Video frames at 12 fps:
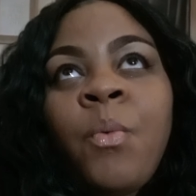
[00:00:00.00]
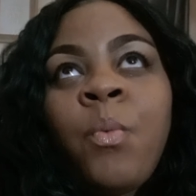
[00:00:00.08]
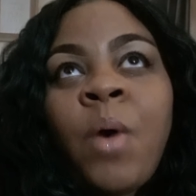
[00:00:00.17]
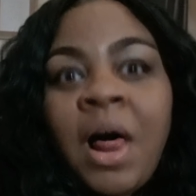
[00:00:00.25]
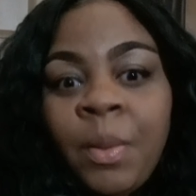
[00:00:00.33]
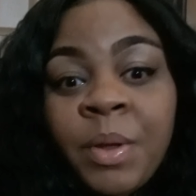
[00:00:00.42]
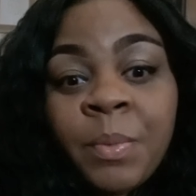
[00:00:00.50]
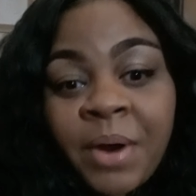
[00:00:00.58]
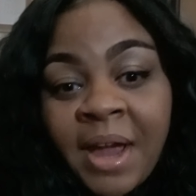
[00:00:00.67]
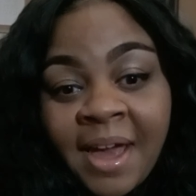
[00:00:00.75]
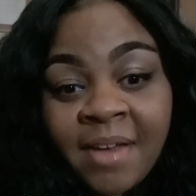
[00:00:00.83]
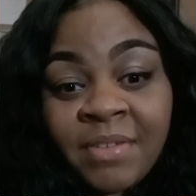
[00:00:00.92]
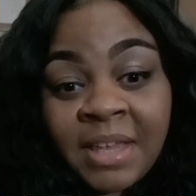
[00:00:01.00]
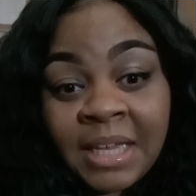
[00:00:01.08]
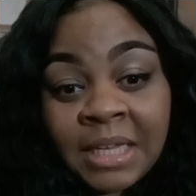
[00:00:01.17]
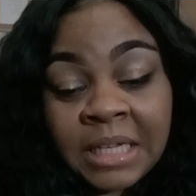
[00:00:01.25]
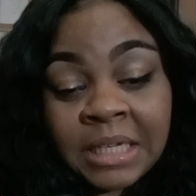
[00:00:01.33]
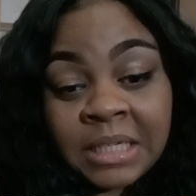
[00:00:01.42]
while we were
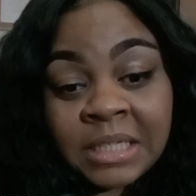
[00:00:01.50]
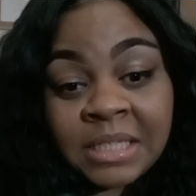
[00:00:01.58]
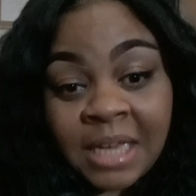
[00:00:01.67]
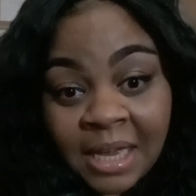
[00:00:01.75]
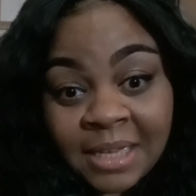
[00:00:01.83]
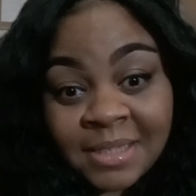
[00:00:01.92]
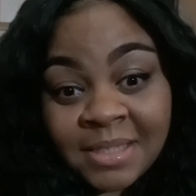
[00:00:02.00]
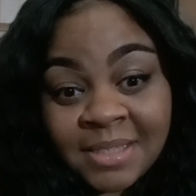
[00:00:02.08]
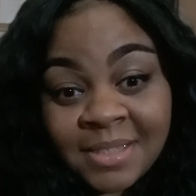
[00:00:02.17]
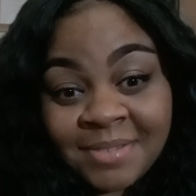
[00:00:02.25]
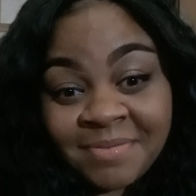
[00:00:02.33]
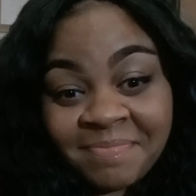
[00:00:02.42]
having sex.